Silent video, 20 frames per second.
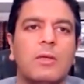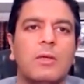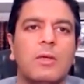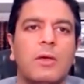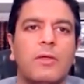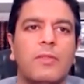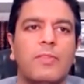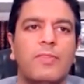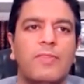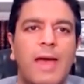
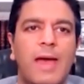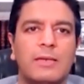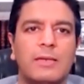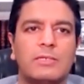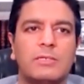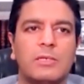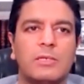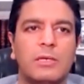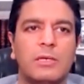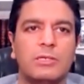
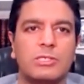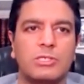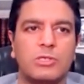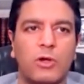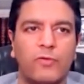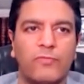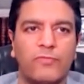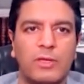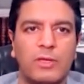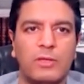that is
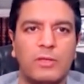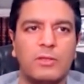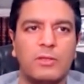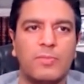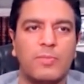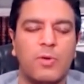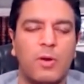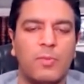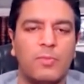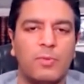solving the
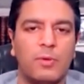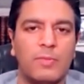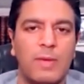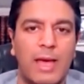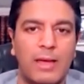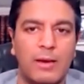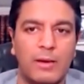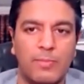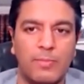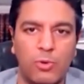problem
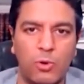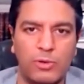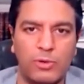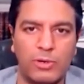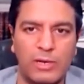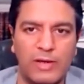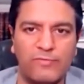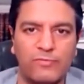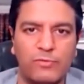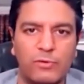at a
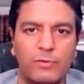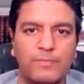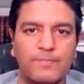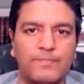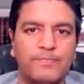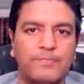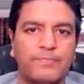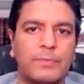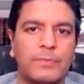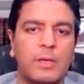broader level.
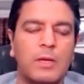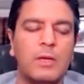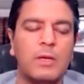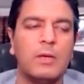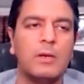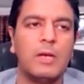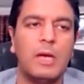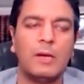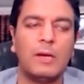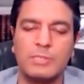
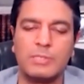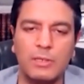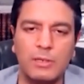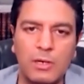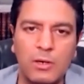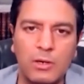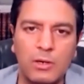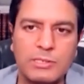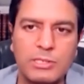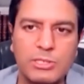Now, I'm
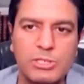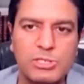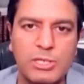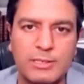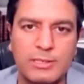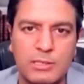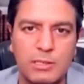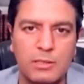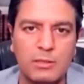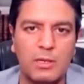certainly not
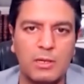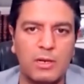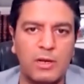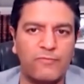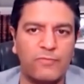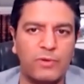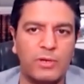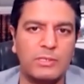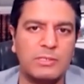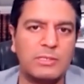suggesting that
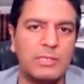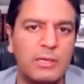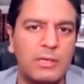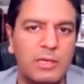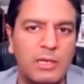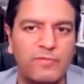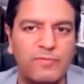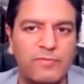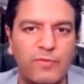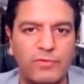every
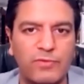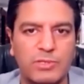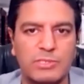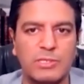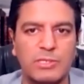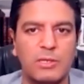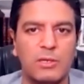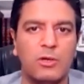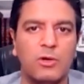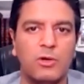executive, every
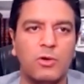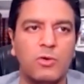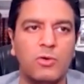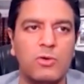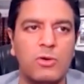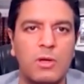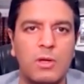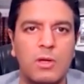CEO,